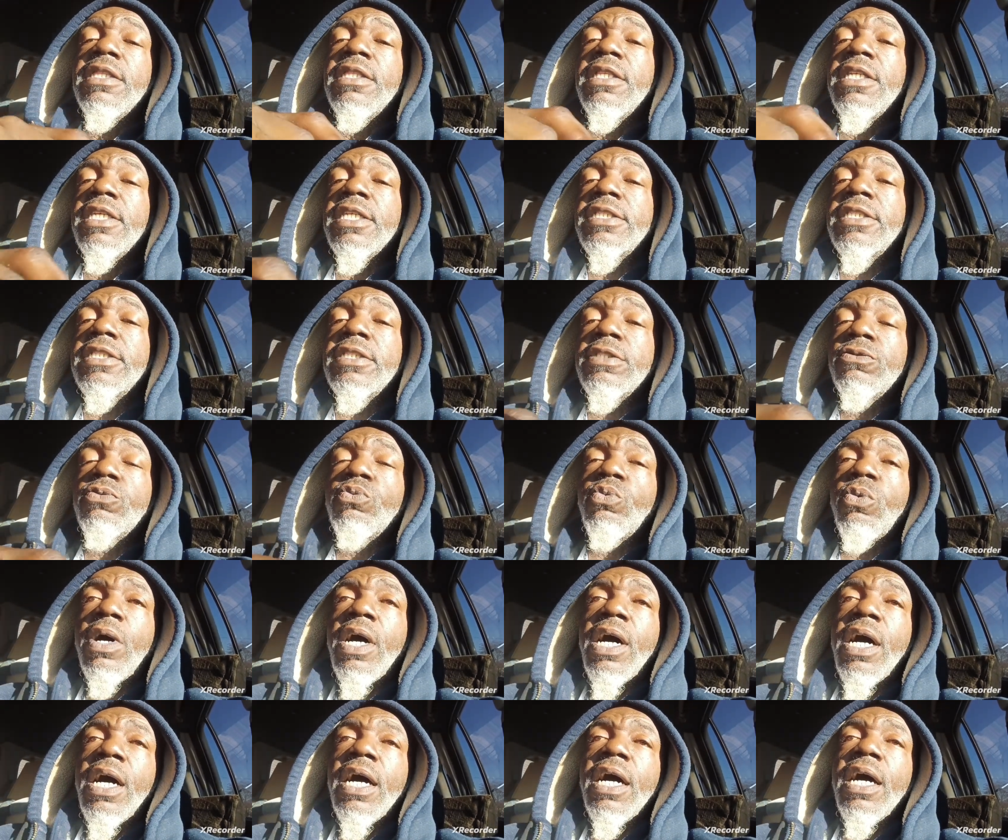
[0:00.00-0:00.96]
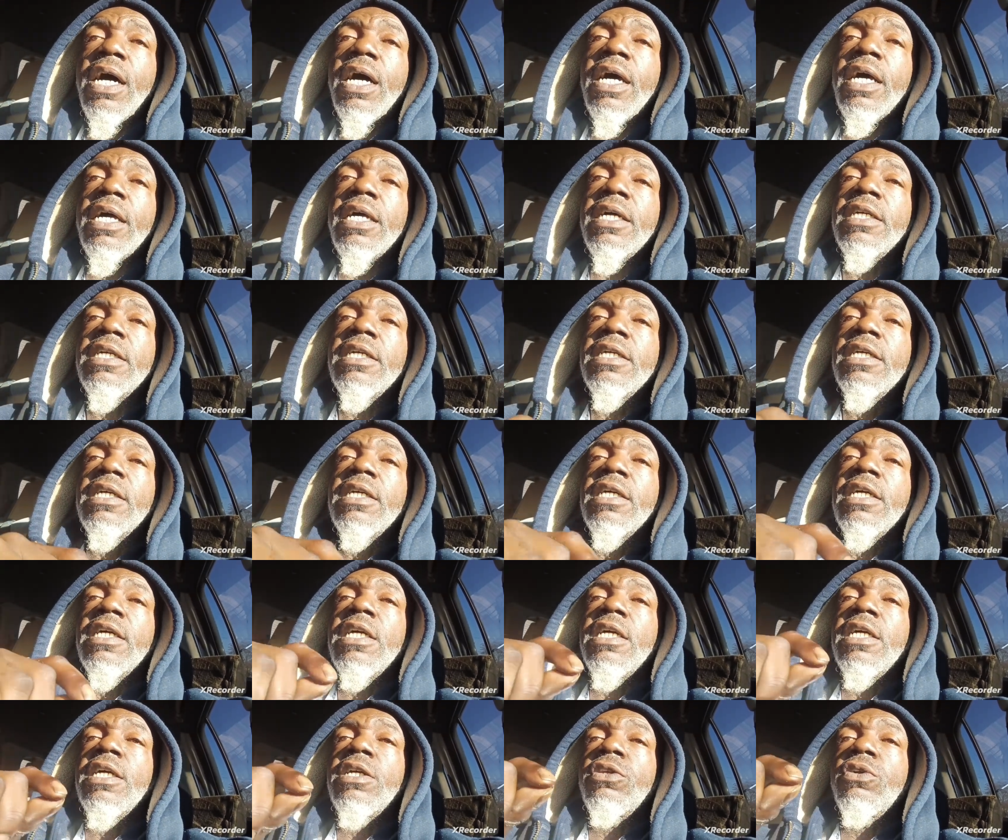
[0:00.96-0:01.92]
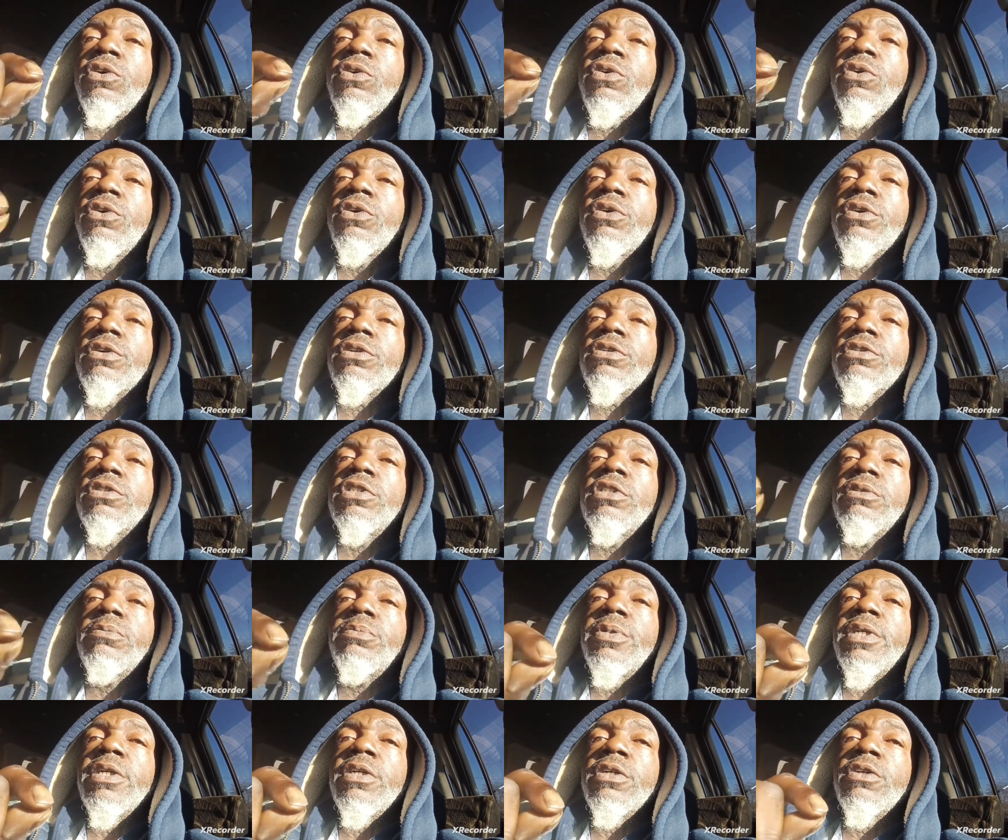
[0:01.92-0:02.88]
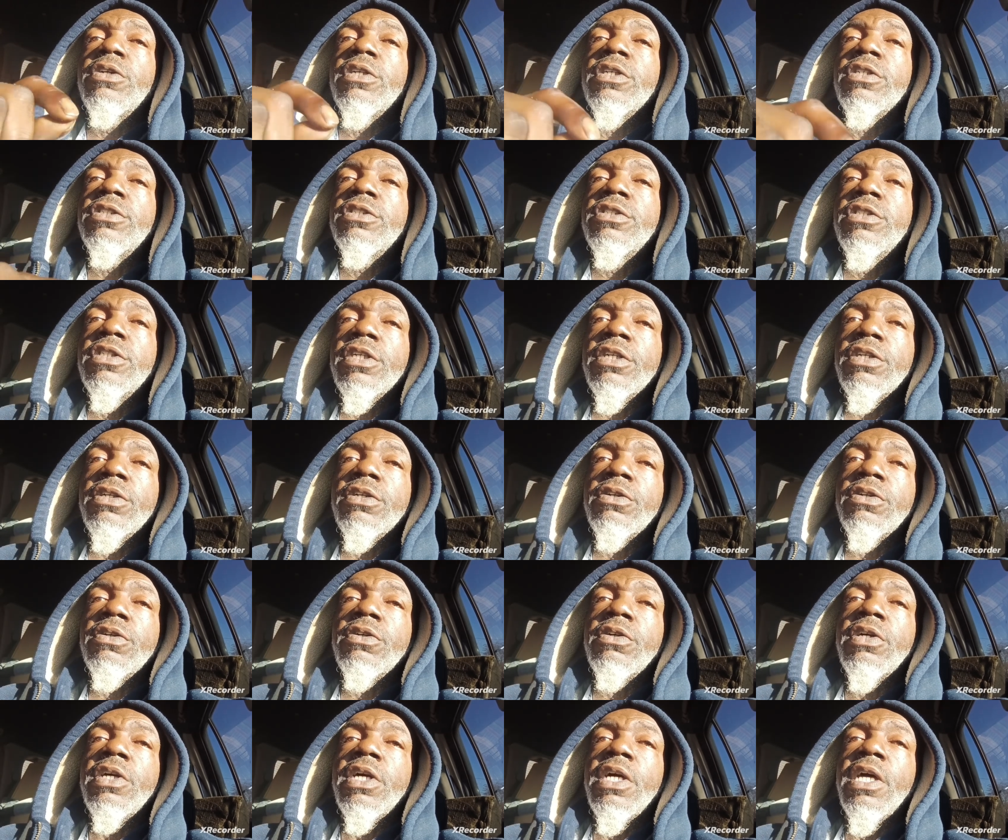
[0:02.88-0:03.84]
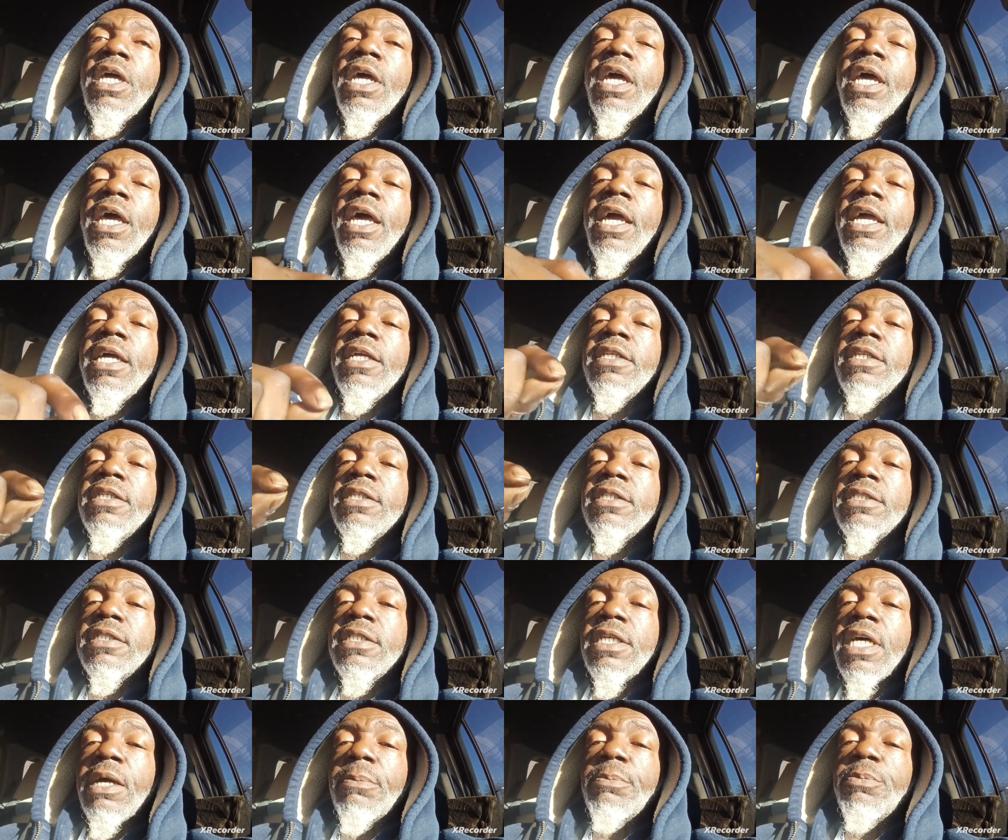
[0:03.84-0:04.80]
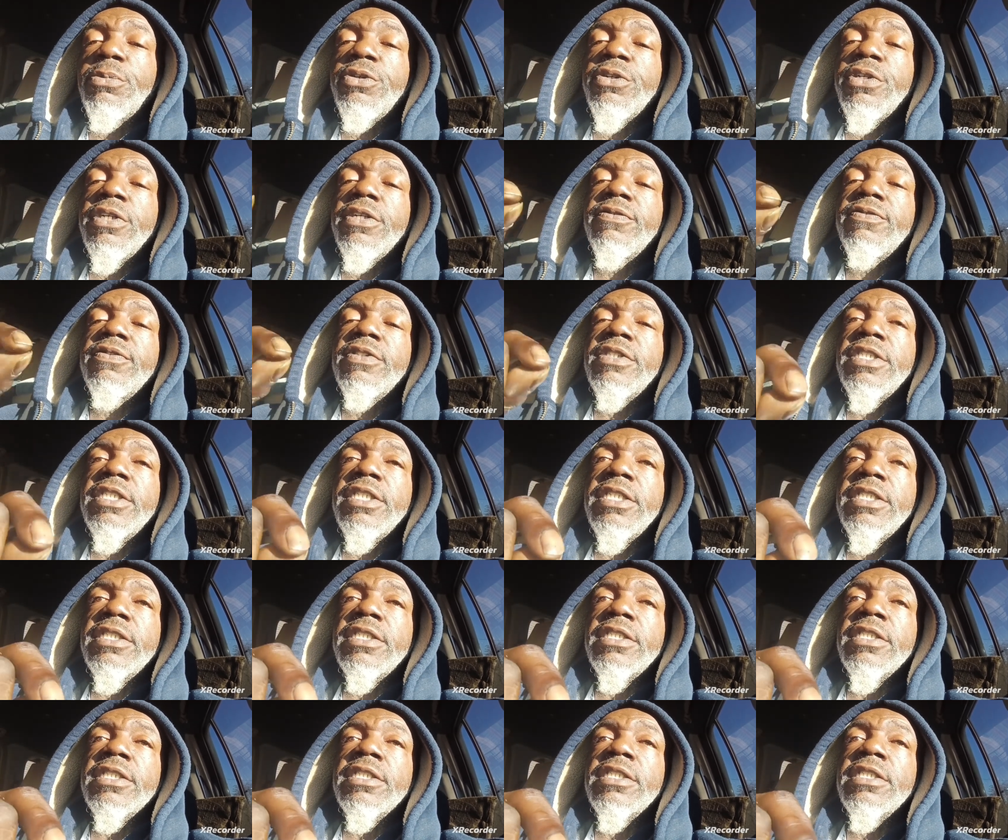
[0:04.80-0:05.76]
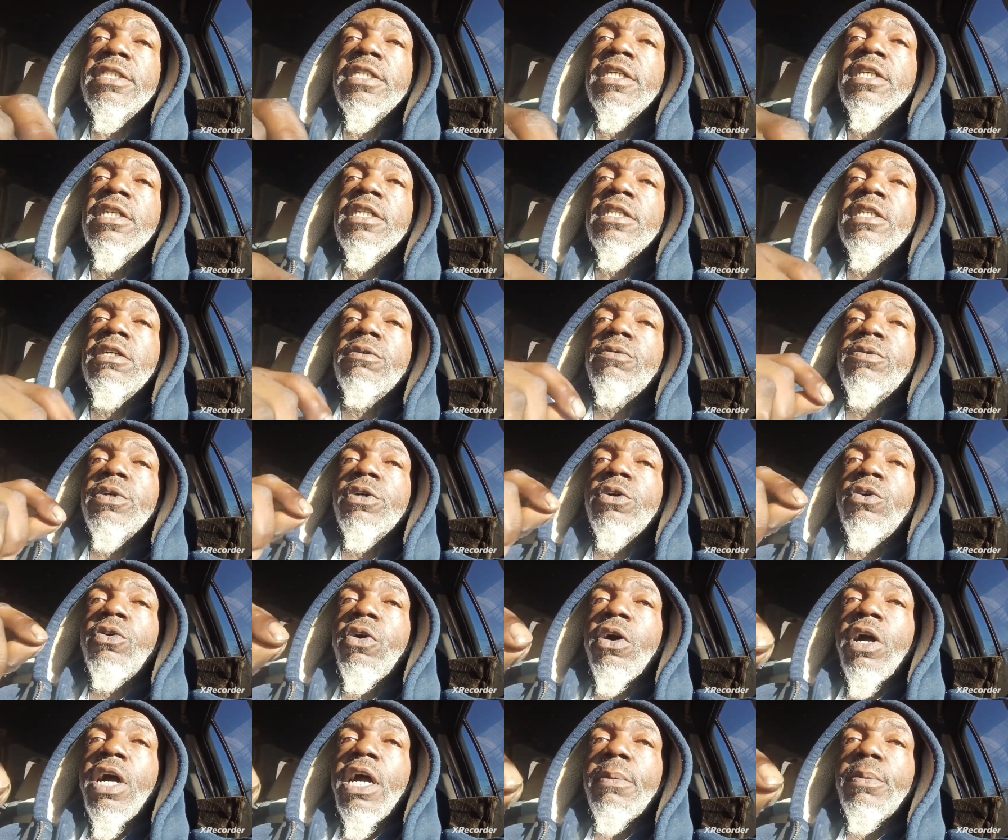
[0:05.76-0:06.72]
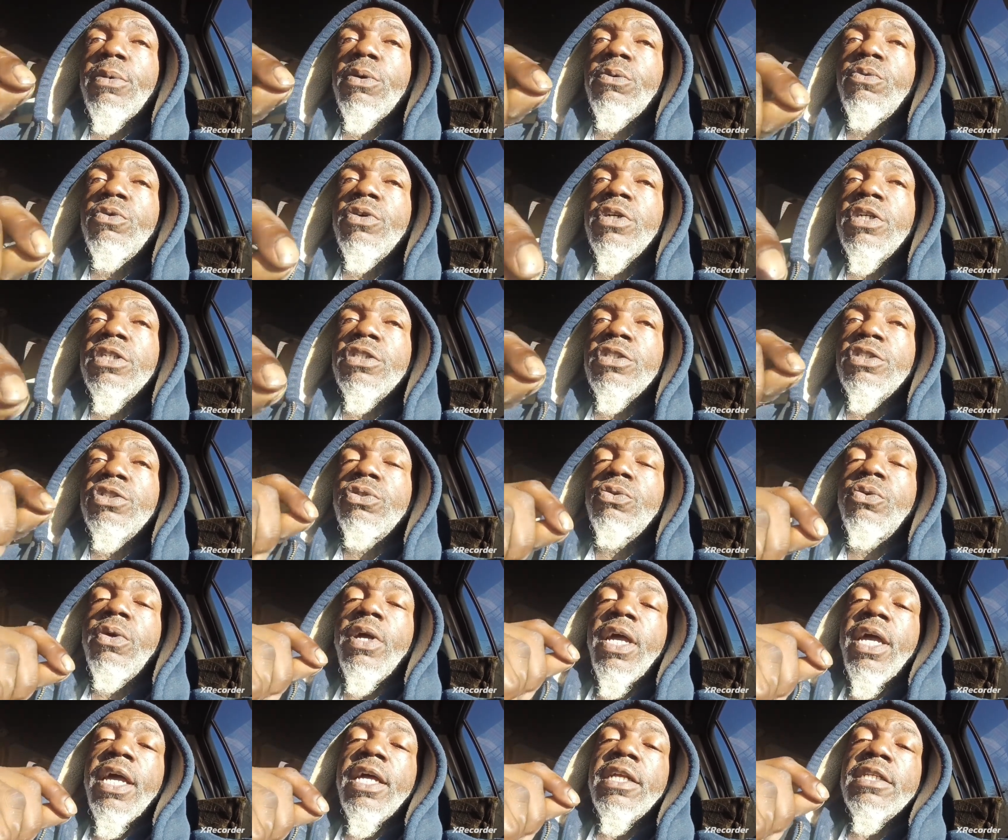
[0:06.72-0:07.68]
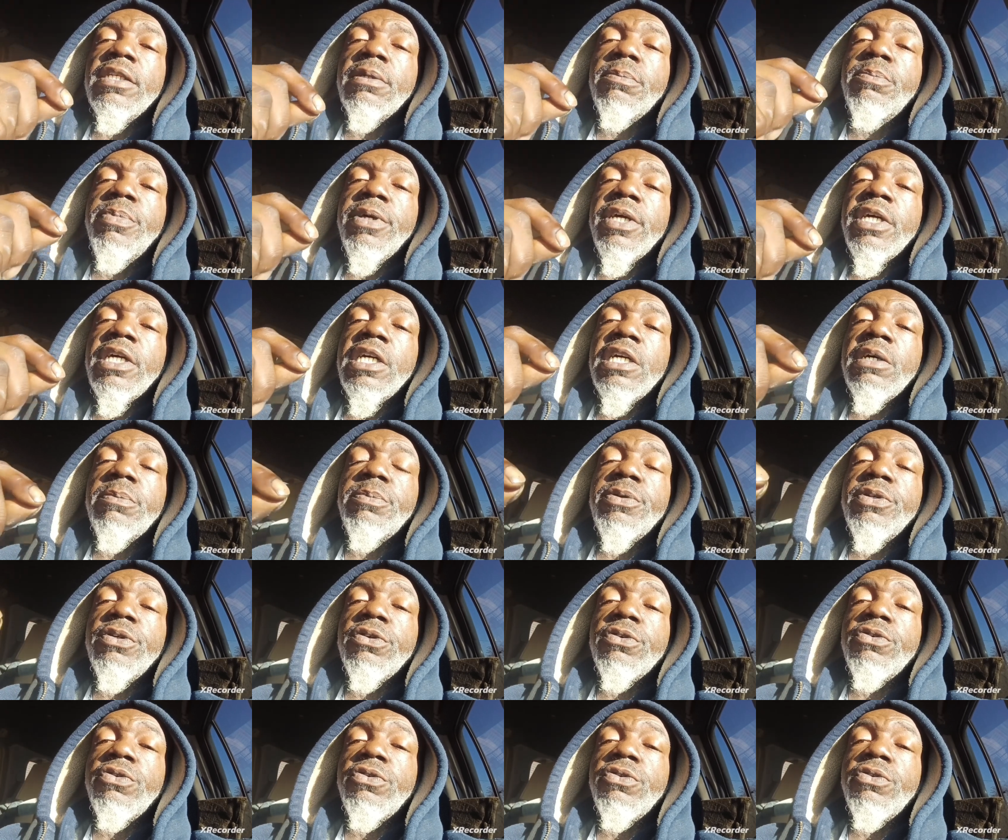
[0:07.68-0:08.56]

This is why, in order to be considered a disciple of Jesus, the requirement was you had to pick up your